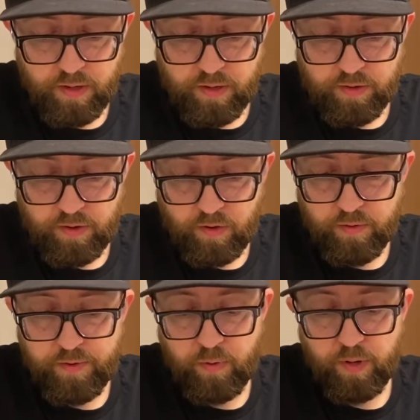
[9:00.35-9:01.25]
So if
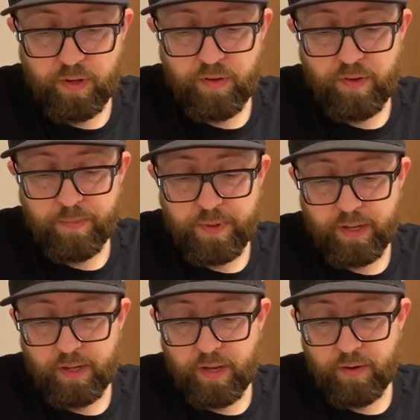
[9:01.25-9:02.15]
you wanted
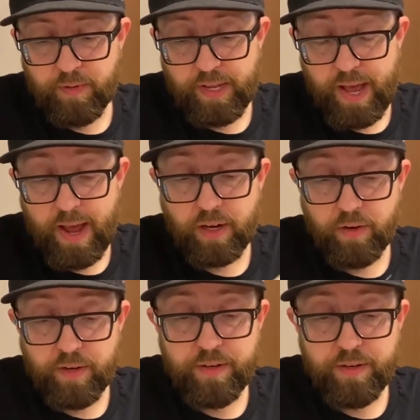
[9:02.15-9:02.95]
something really accurate,